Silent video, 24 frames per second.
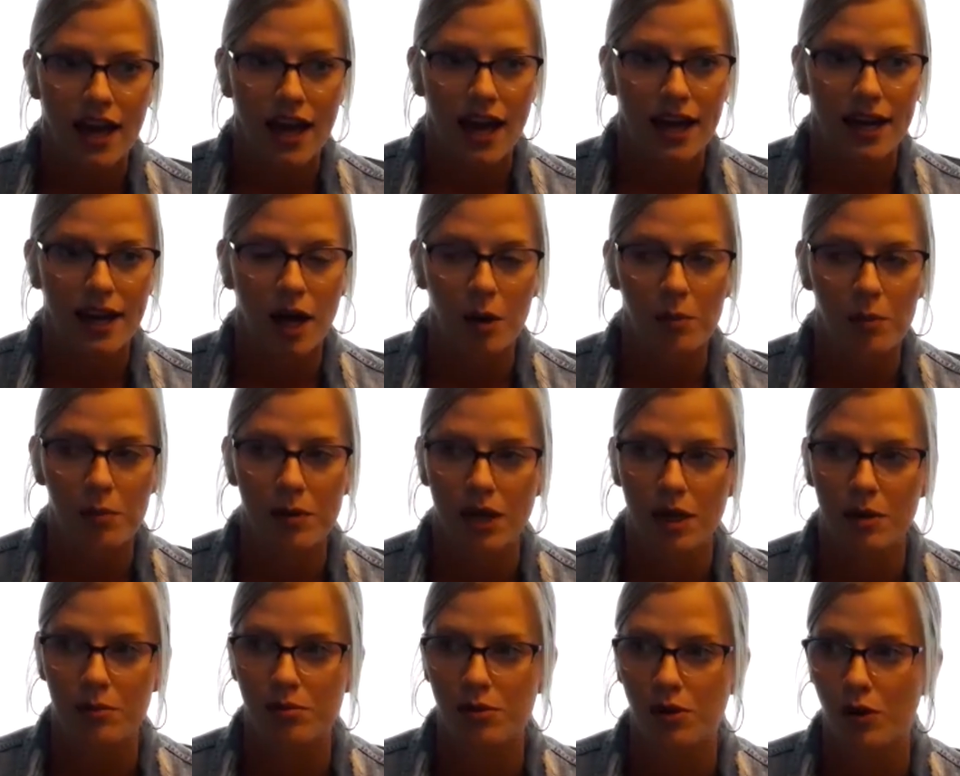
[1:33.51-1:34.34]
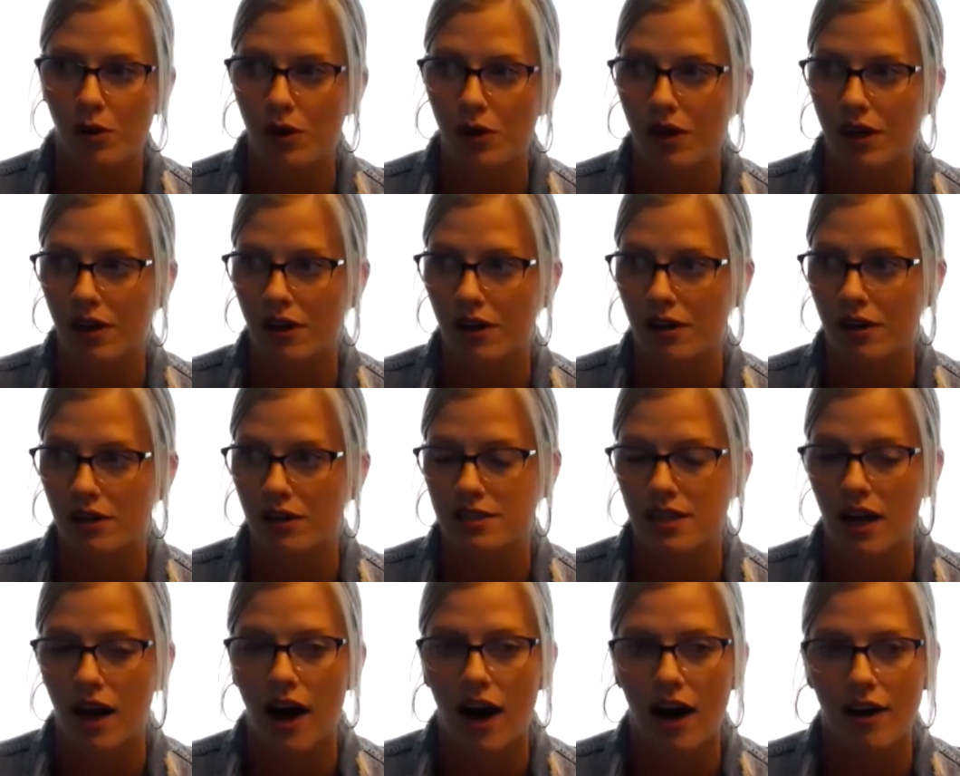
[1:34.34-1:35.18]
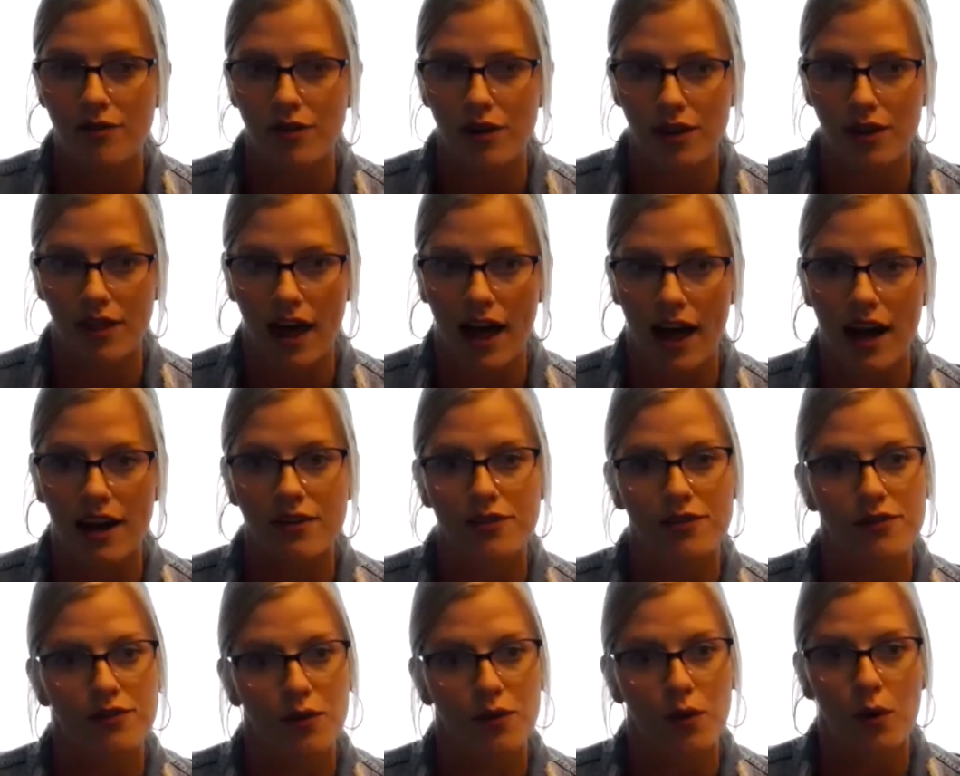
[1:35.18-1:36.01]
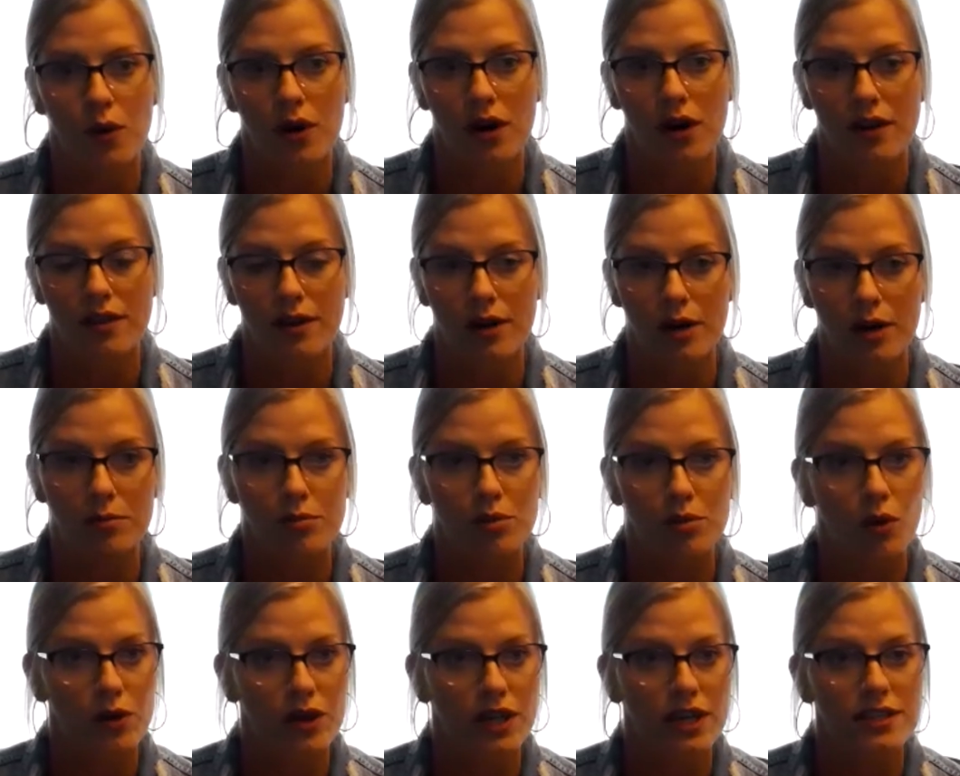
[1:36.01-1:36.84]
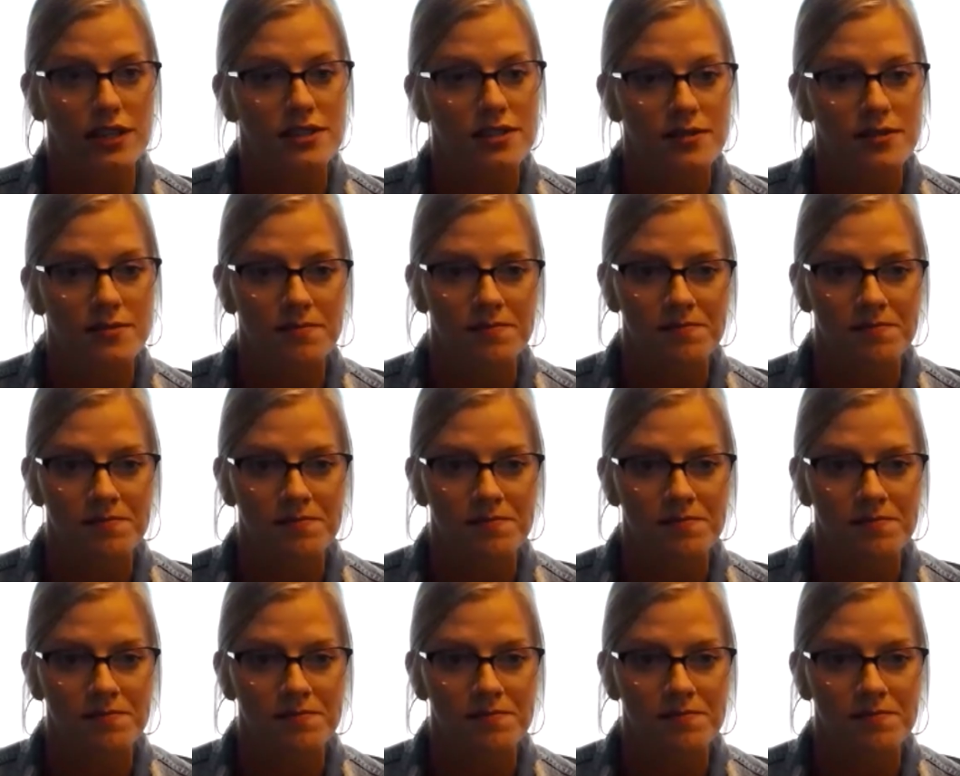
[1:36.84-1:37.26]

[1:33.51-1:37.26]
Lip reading: and helping employers offer that for their employees.